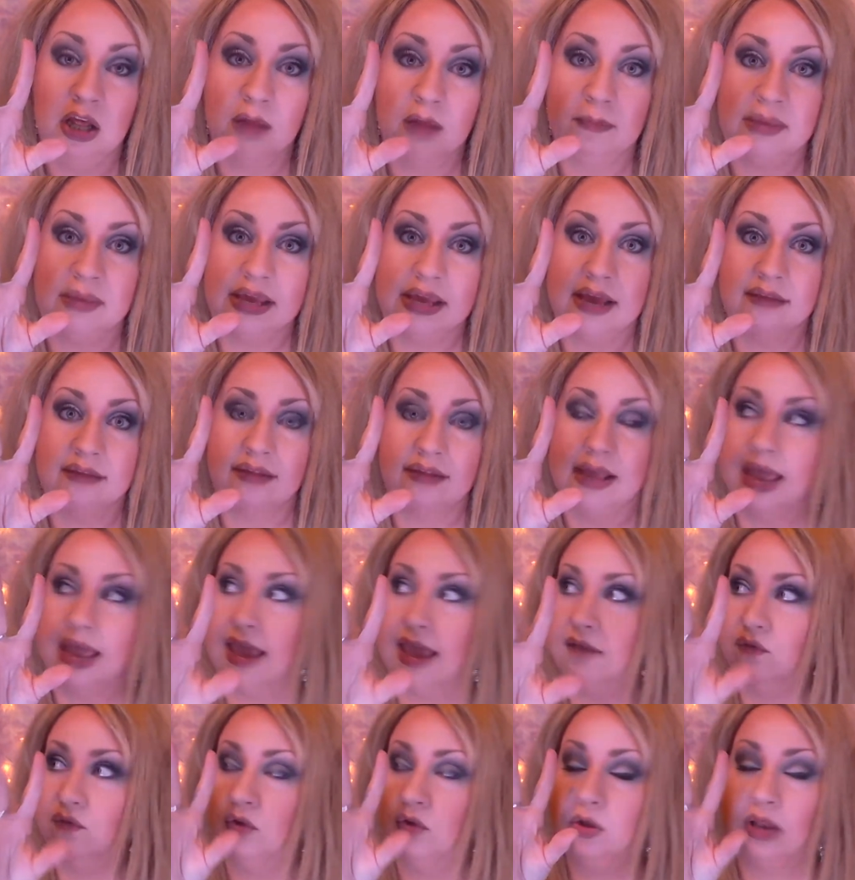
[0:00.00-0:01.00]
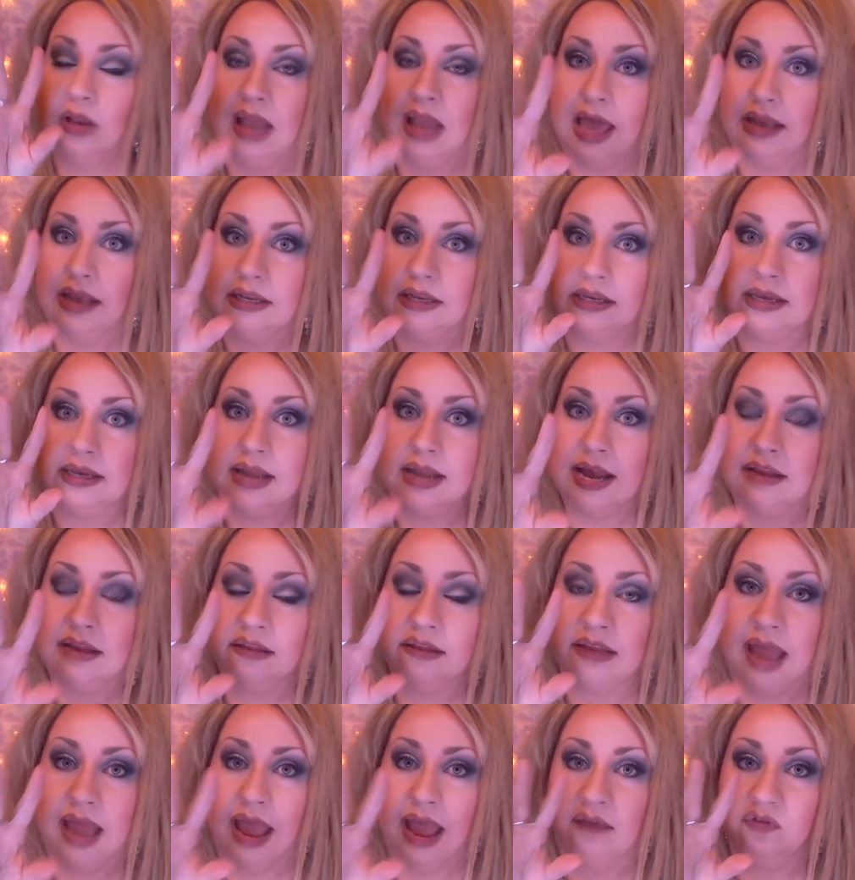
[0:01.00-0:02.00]
Because every lady needs
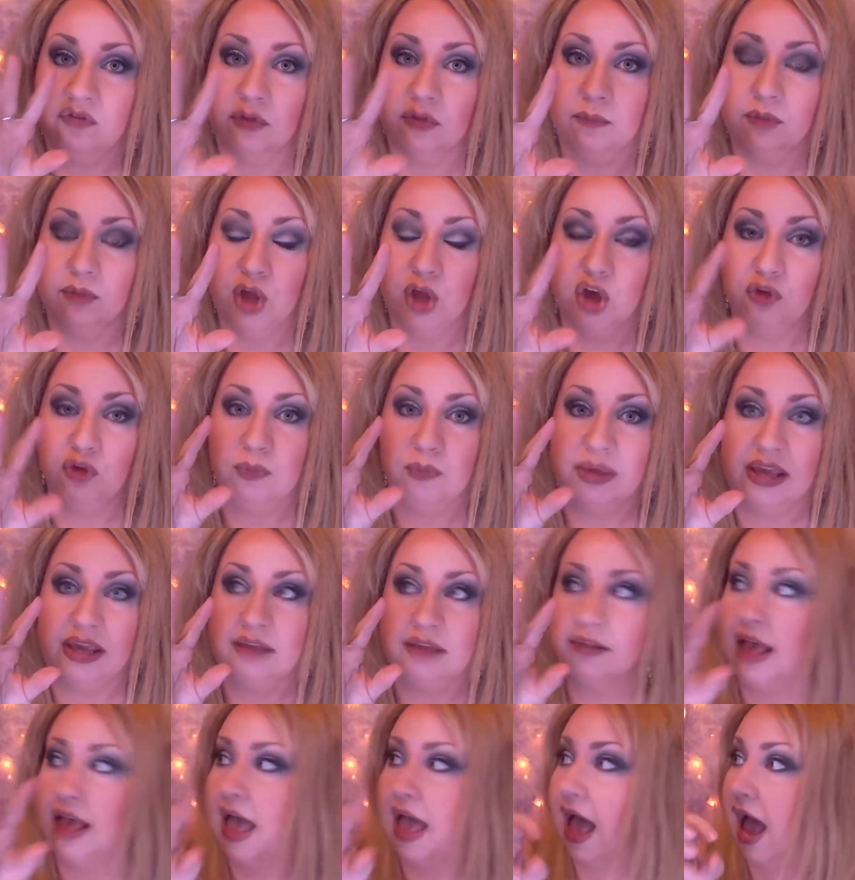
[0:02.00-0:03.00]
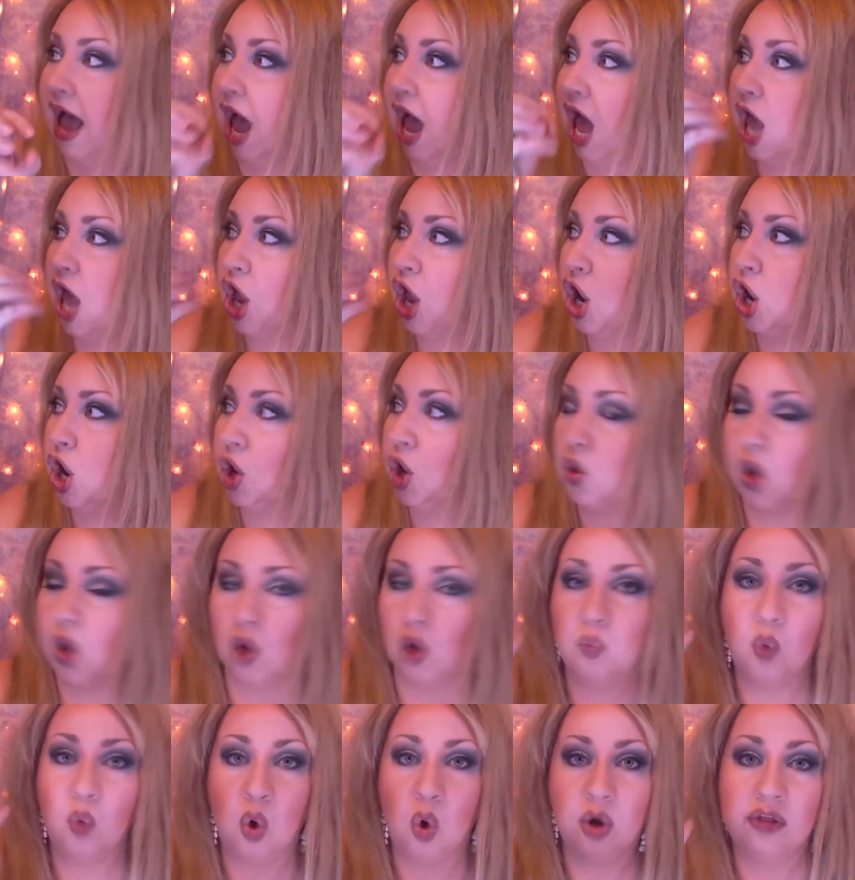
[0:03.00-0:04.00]
to have some blush, because I heard
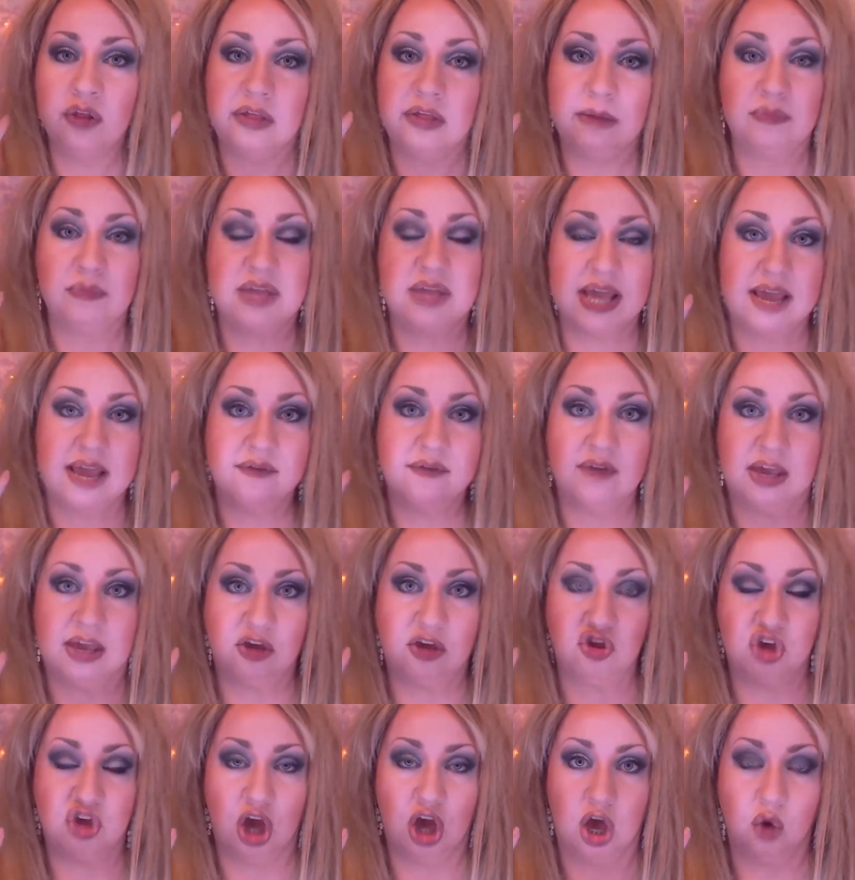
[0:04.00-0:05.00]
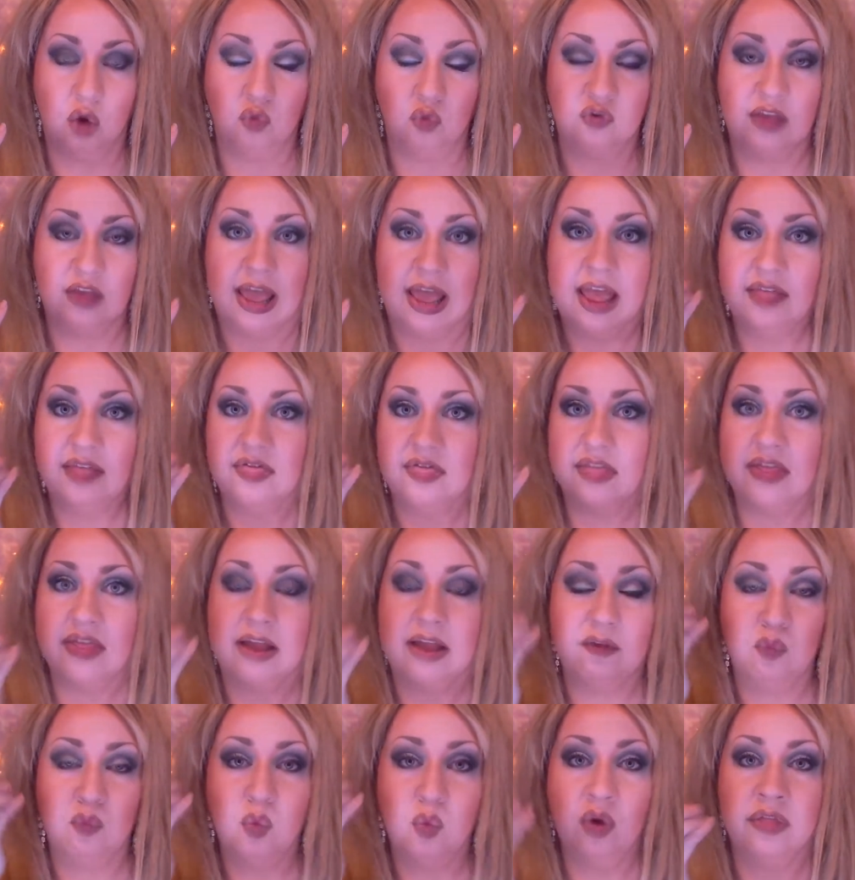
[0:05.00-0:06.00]
on one of them TV shows that
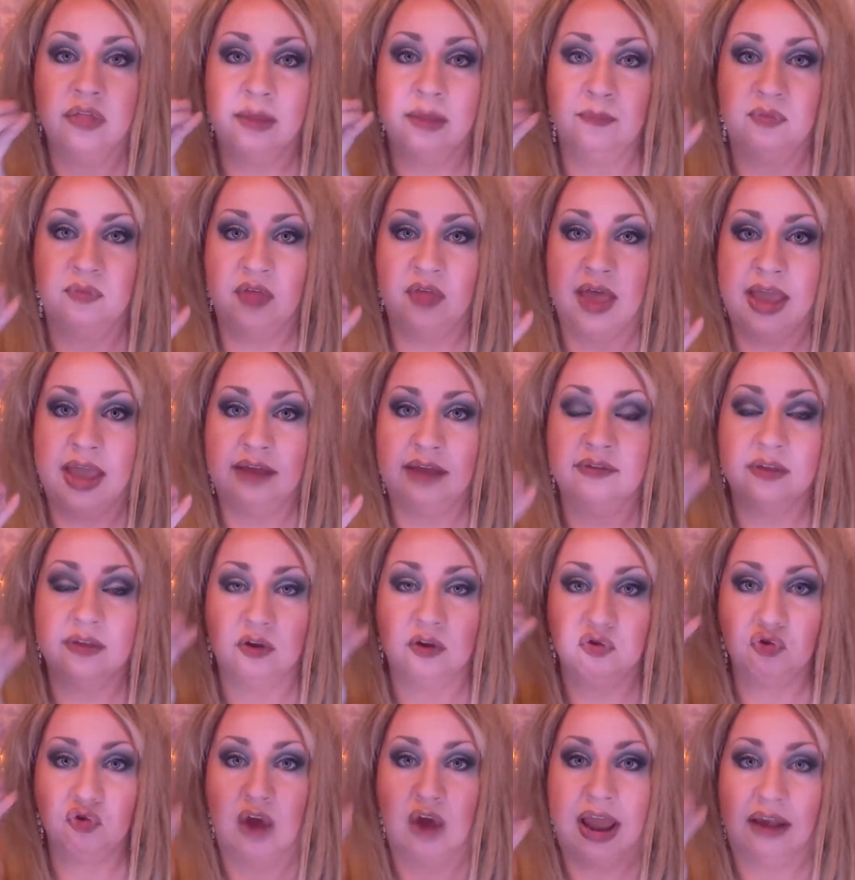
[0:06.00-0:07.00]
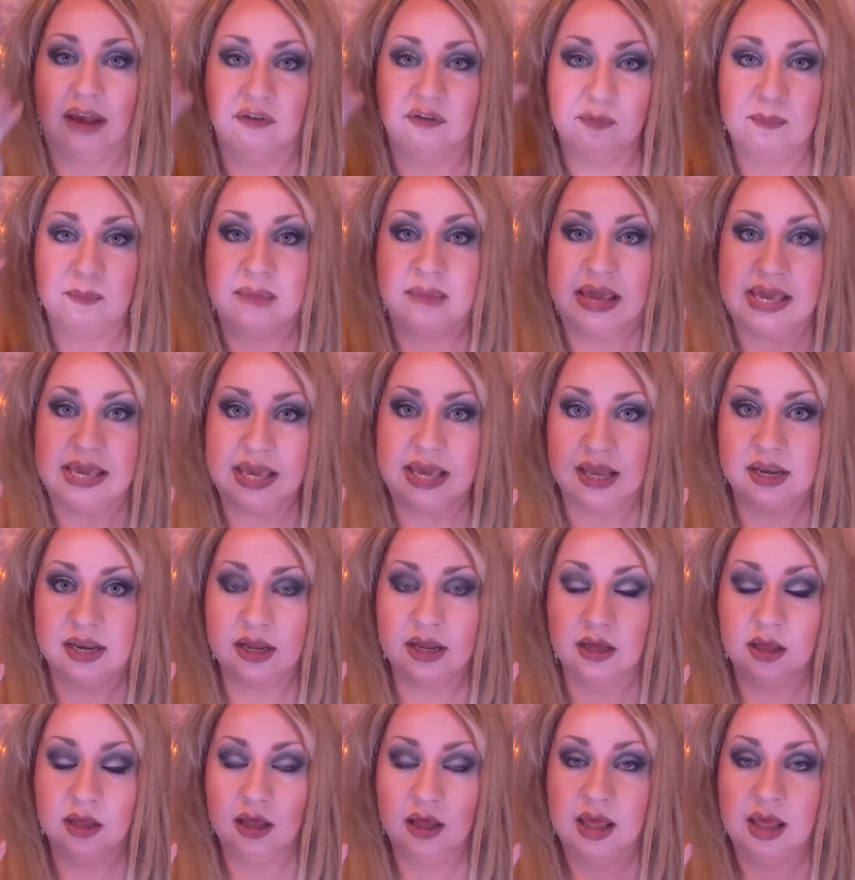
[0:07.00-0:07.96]
that's one of them things that attracts men.